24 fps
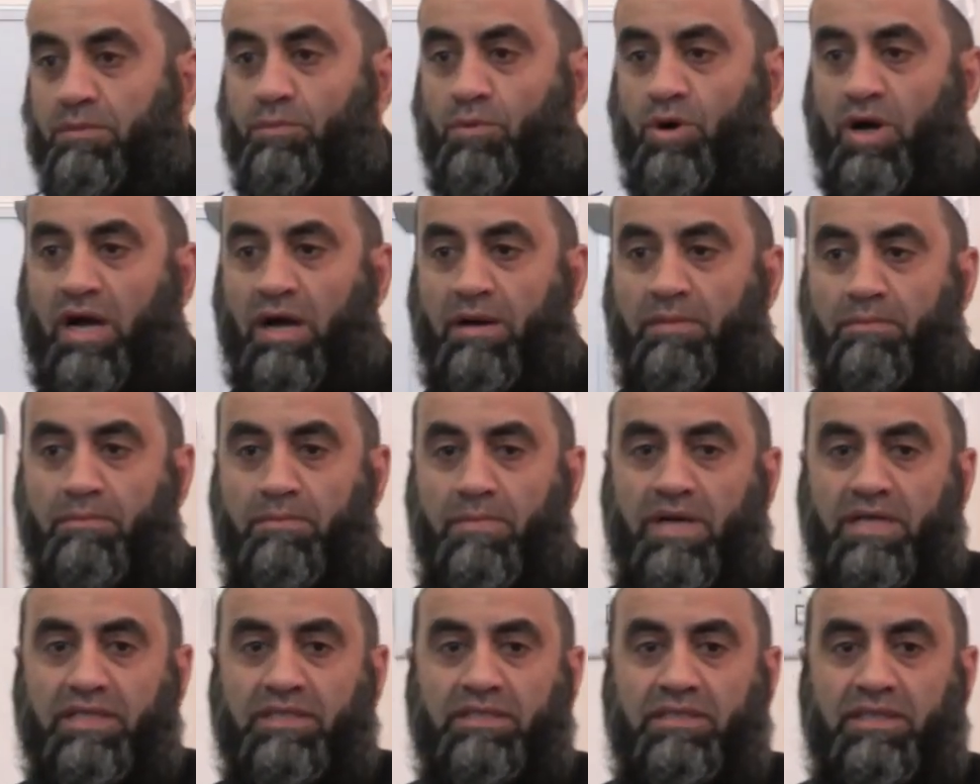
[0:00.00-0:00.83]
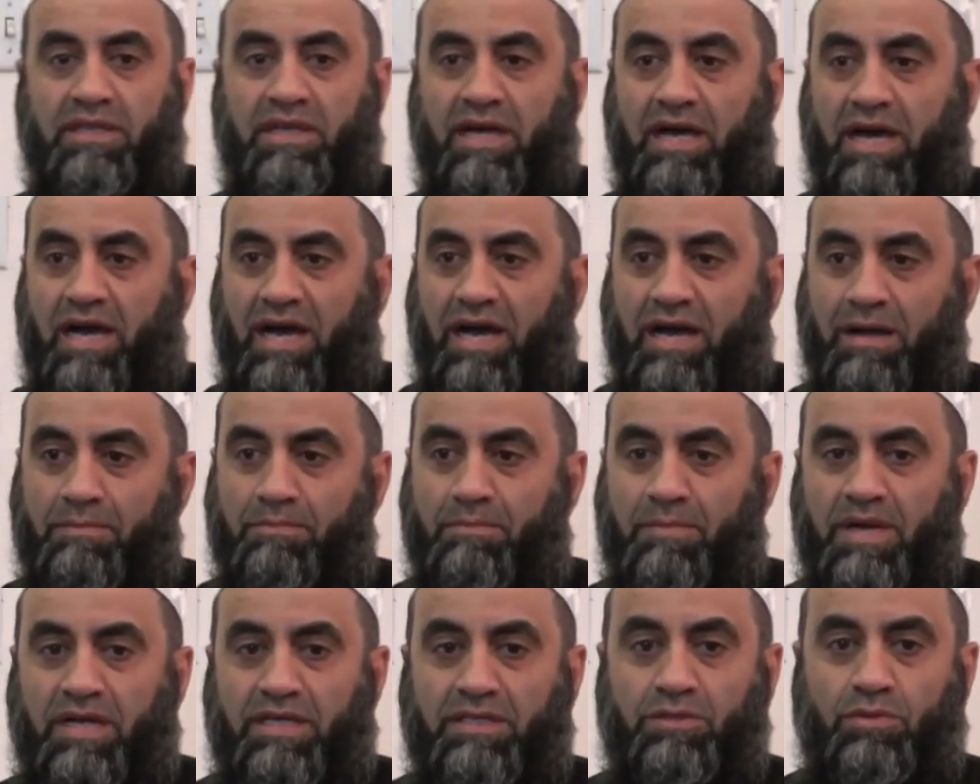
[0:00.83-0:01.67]
Muhammad,
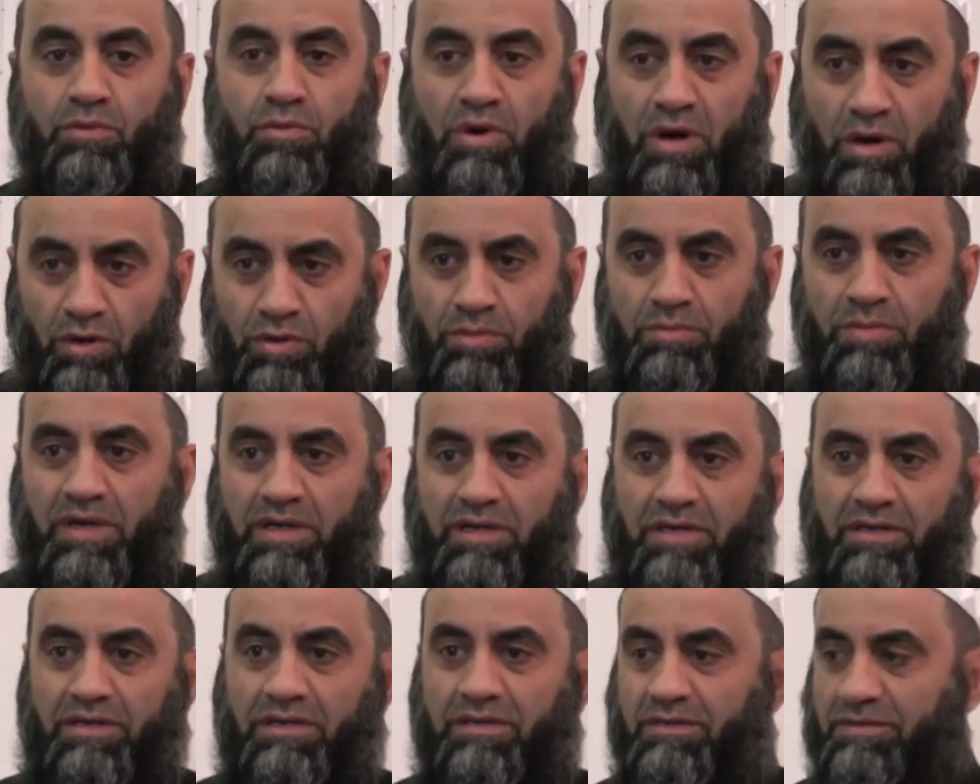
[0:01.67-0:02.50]
Ahmad, wa Umar.